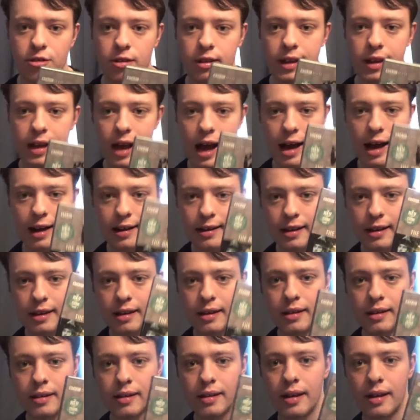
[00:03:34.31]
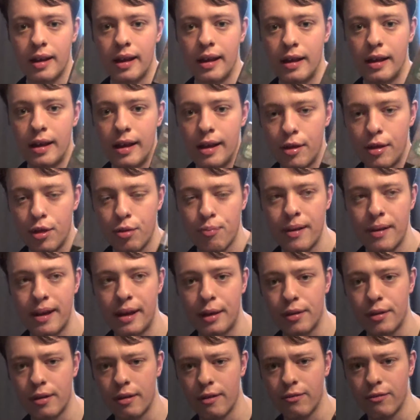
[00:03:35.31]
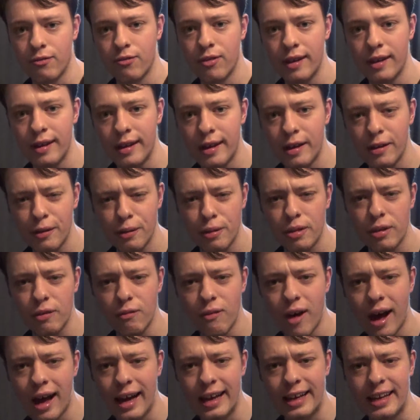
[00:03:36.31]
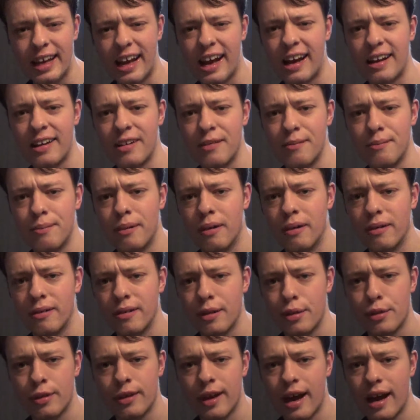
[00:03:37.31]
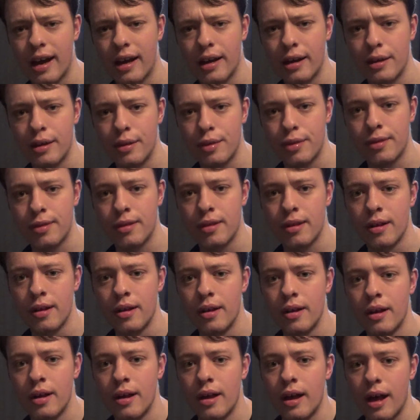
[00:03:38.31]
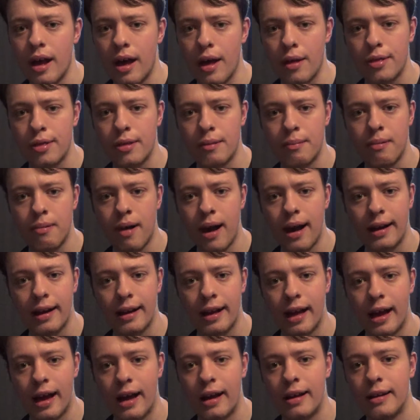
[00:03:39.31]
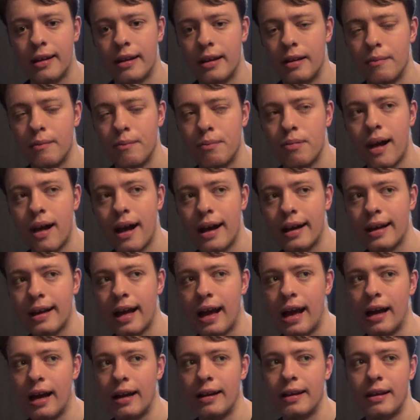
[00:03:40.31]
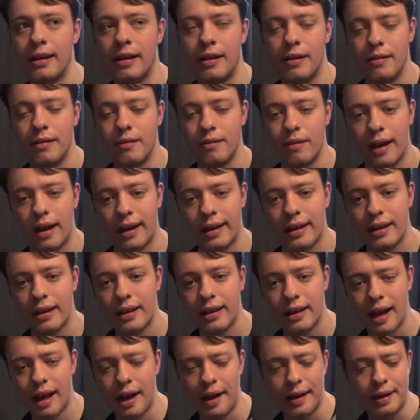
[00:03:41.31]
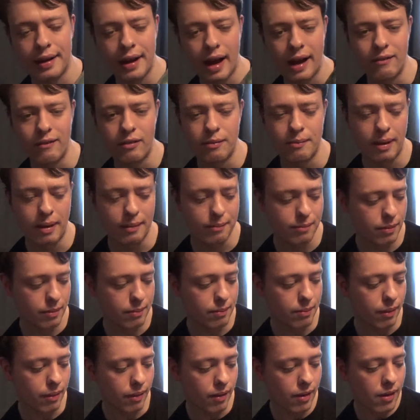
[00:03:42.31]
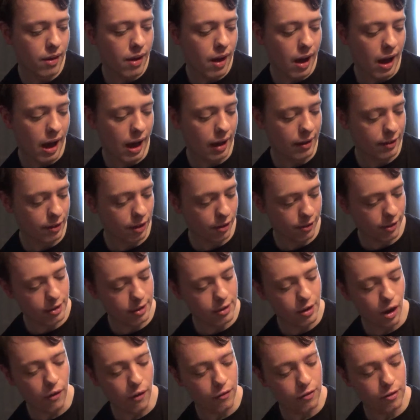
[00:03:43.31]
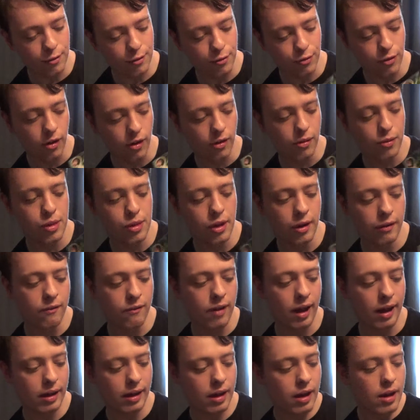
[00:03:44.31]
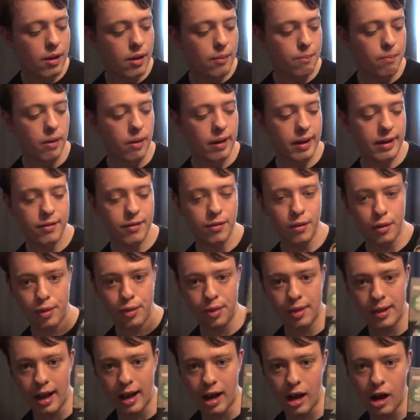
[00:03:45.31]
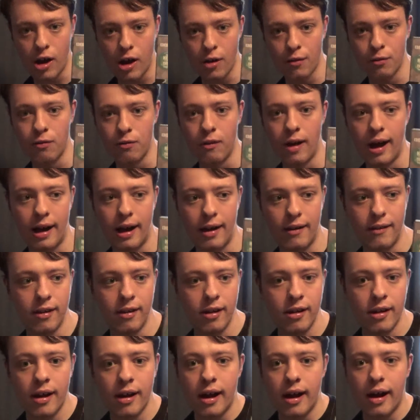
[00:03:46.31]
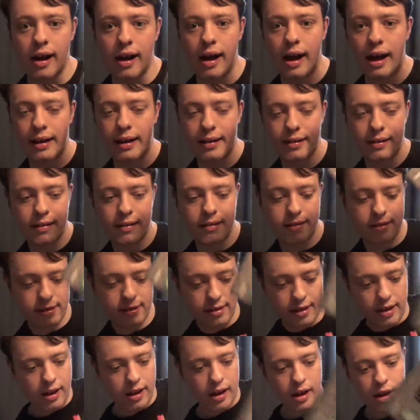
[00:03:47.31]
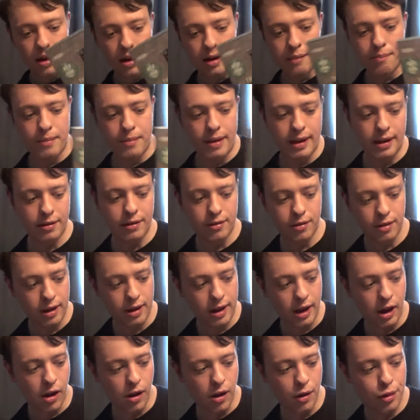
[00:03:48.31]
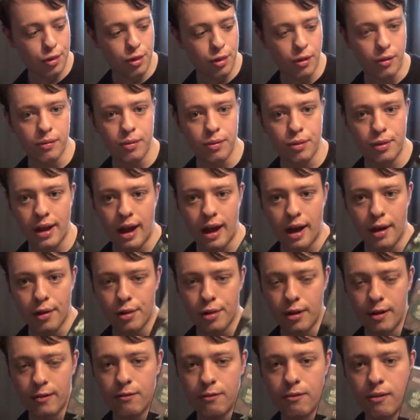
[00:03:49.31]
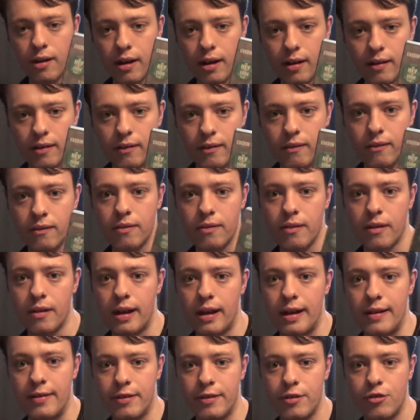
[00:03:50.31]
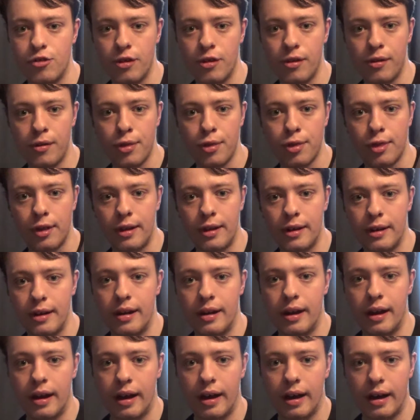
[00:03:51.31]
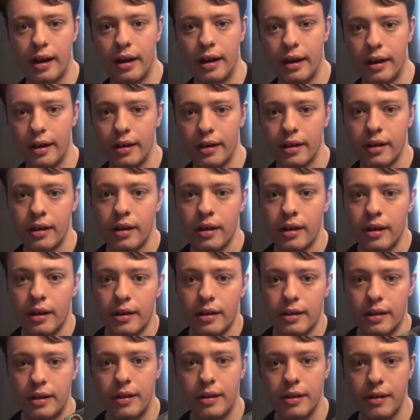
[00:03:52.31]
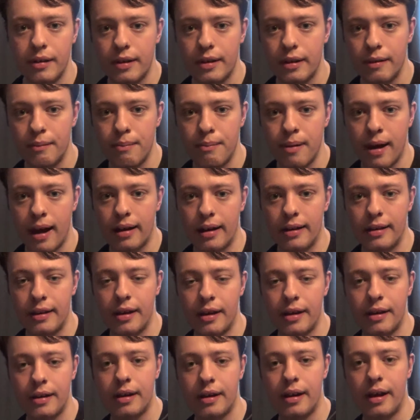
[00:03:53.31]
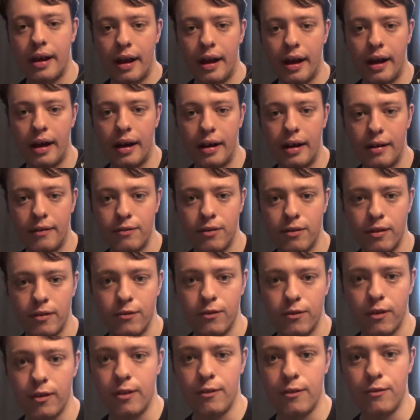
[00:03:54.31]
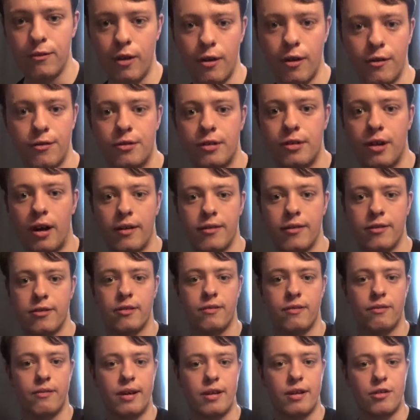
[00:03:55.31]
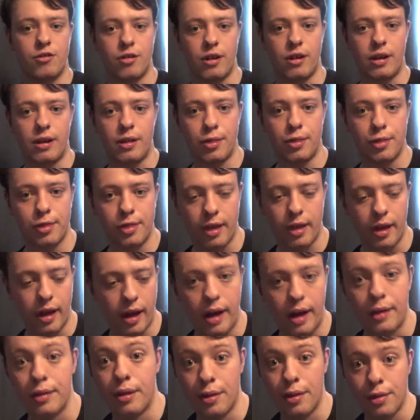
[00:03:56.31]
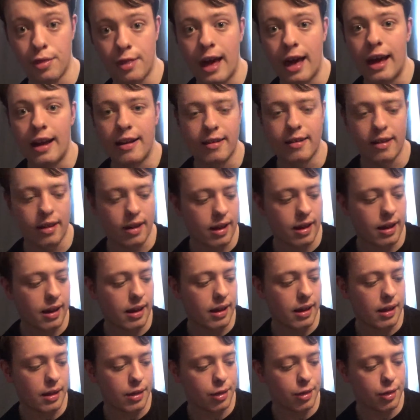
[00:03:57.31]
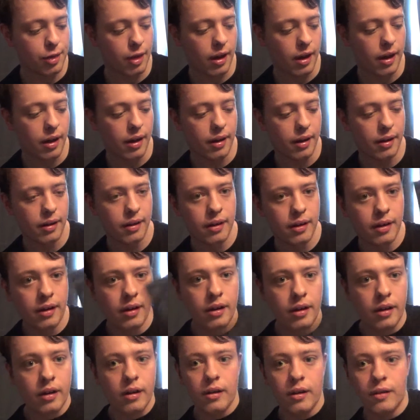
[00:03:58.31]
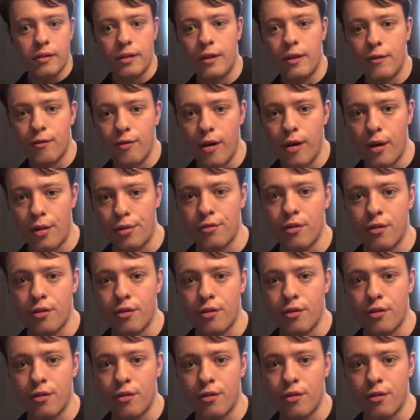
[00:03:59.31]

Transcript: Guardian he speaks to. I think it was the White Guardian, but disguised as the Black Guardian. I can't remember, but I know the Doctor throws it away. But it does start off well, and it also starts off well introducing the new companion for the 4th Doctor, which is, as I said, it is the first